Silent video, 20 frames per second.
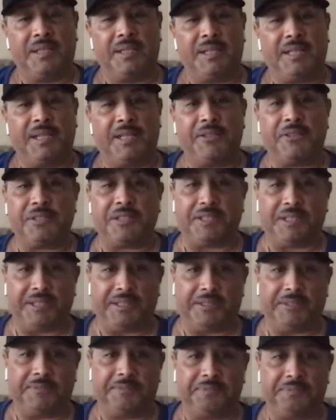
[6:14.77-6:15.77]
Here's the
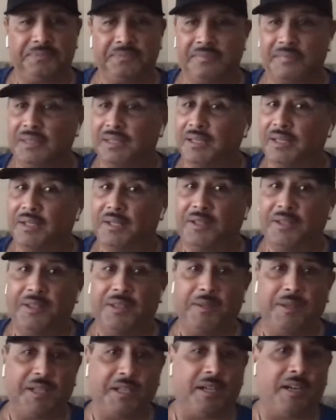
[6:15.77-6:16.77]
deal.
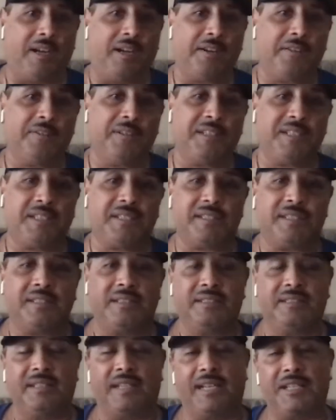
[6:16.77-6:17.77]
The Congress
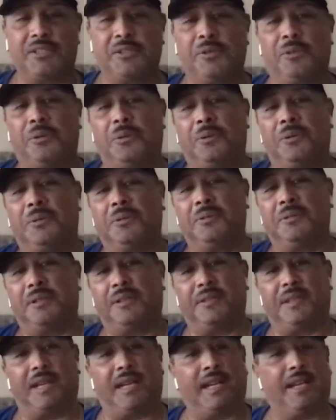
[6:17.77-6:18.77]
as a whole,
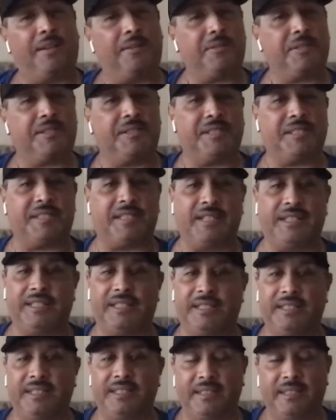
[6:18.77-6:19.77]
on the House and the
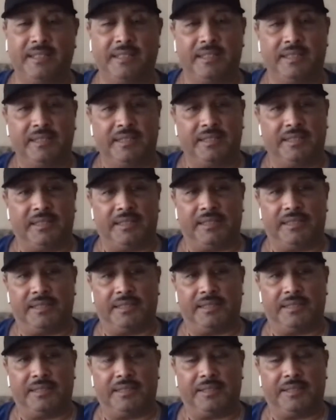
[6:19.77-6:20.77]
Senate,
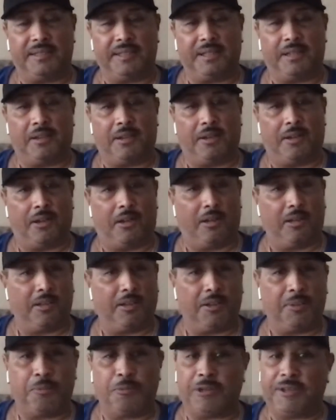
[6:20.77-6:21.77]
all
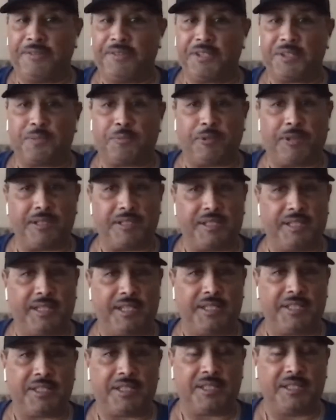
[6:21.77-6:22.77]
our previous
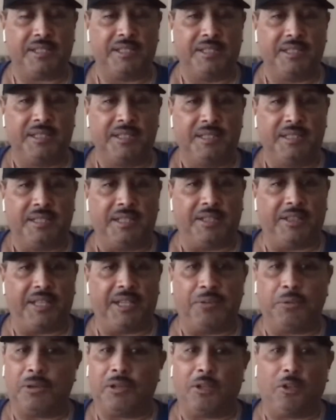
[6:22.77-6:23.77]
presidents,
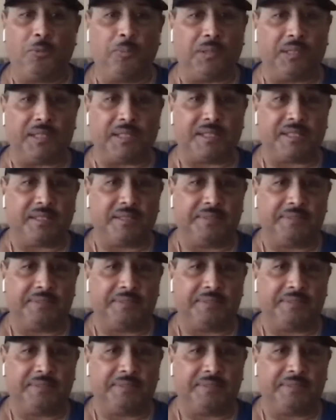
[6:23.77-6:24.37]
they were globalist.